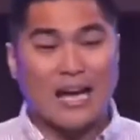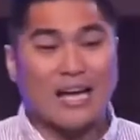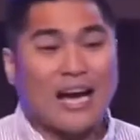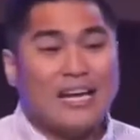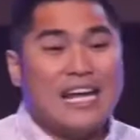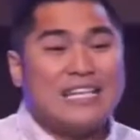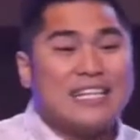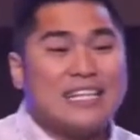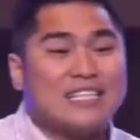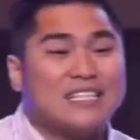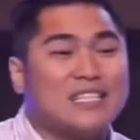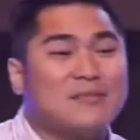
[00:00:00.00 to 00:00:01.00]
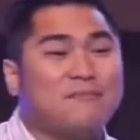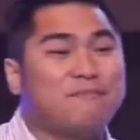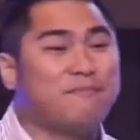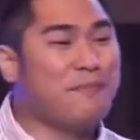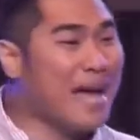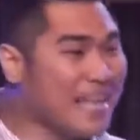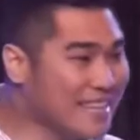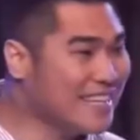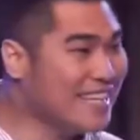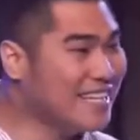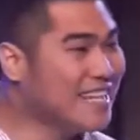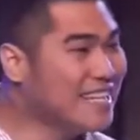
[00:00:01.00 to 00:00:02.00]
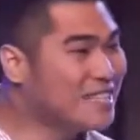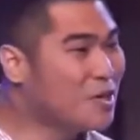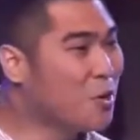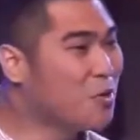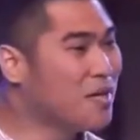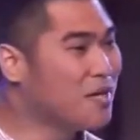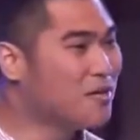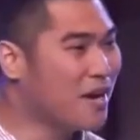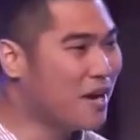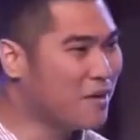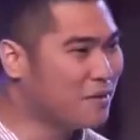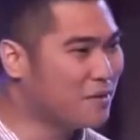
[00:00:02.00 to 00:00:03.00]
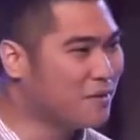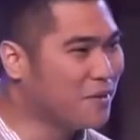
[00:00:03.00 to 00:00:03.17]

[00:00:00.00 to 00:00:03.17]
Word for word: God has expanded His holy ground